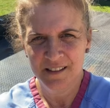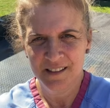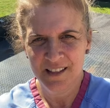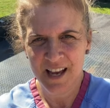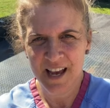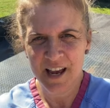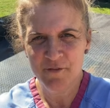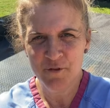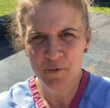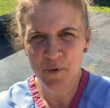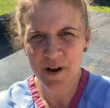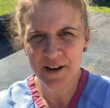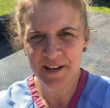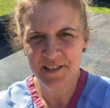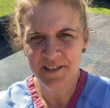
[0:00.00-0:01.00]
Hey
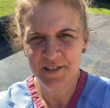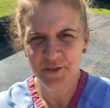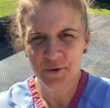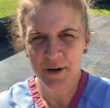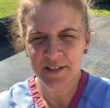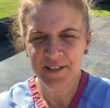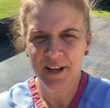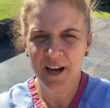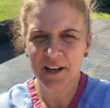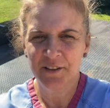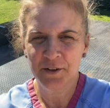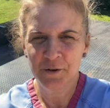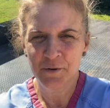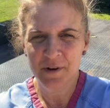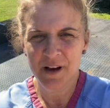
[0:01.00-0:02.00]
everyone, this is Tracy
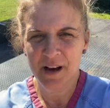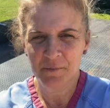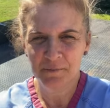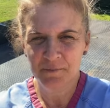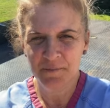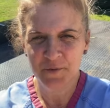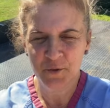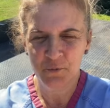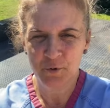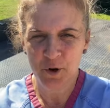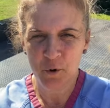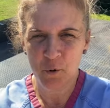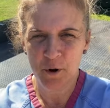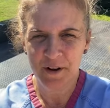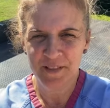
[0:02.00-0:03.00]
Gaudu. I'm
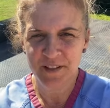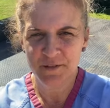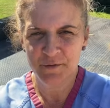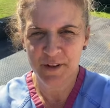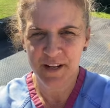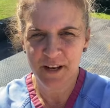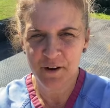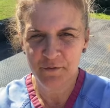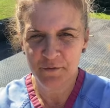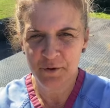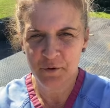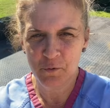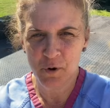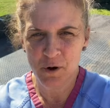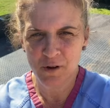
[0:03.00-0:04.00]
recording this video for
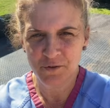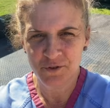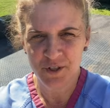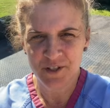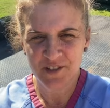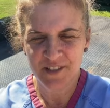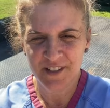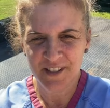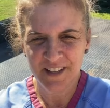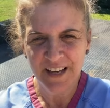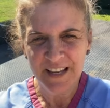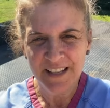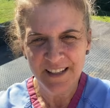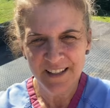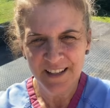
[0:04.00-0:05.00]
you all just to
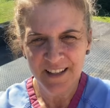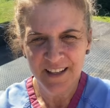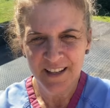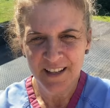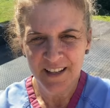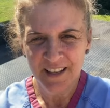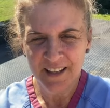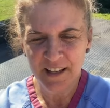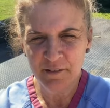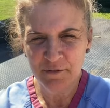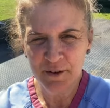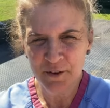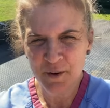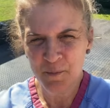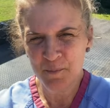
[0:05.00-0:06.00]
give
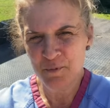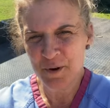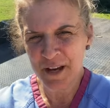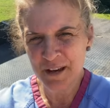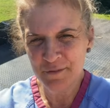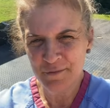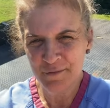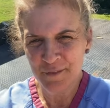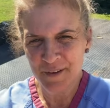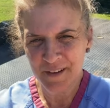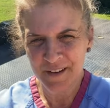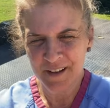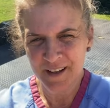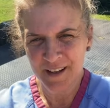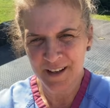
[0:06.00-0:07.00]
you a brief,
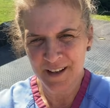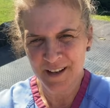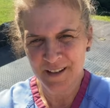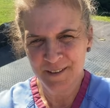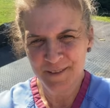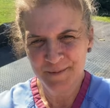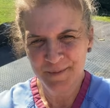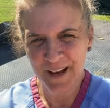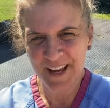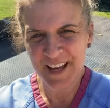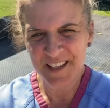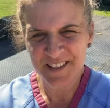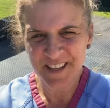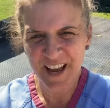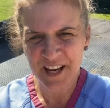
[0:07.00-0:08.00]
uh, I
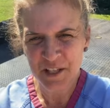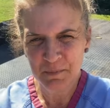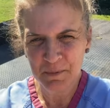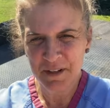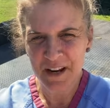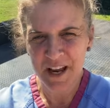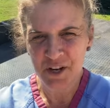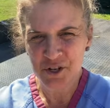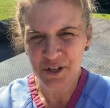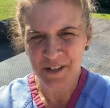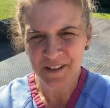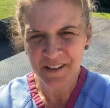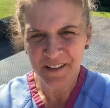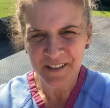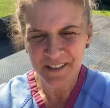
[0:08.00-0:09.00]
guess,
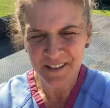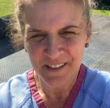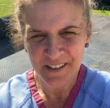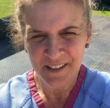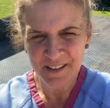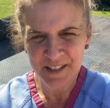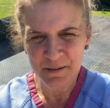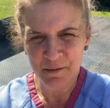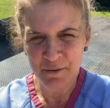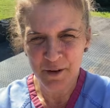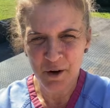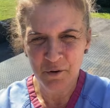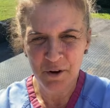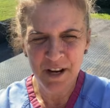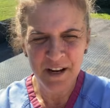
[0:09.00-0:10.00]
explanation. Some of you
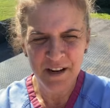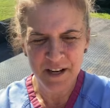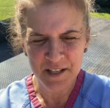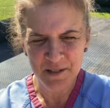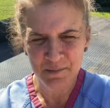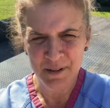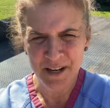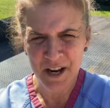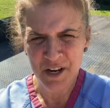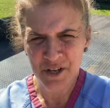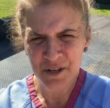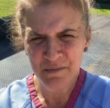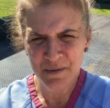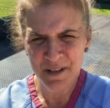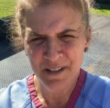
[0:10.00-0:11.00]
don't need an
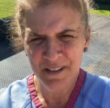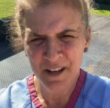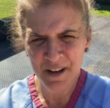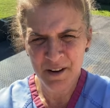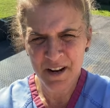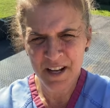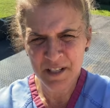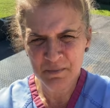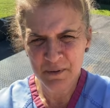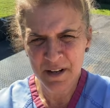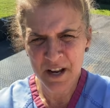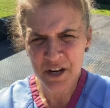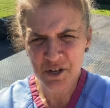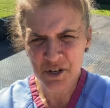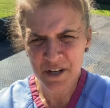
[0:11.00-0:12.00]
explanation, but an
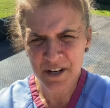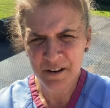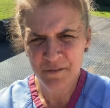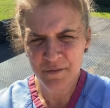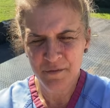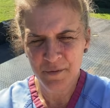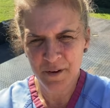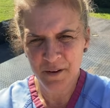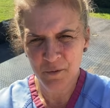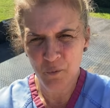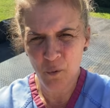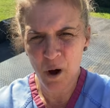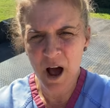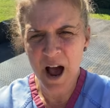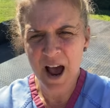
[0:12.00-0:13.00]
explanation of
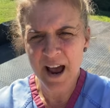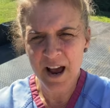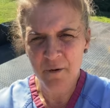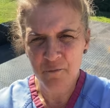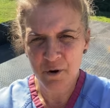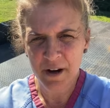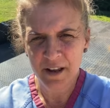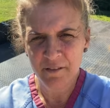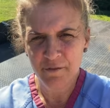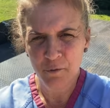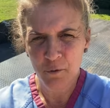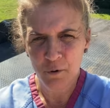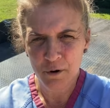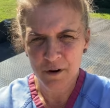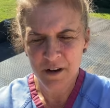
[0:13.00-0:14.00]
why I'm running
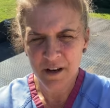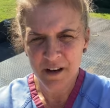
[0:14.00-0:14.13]
for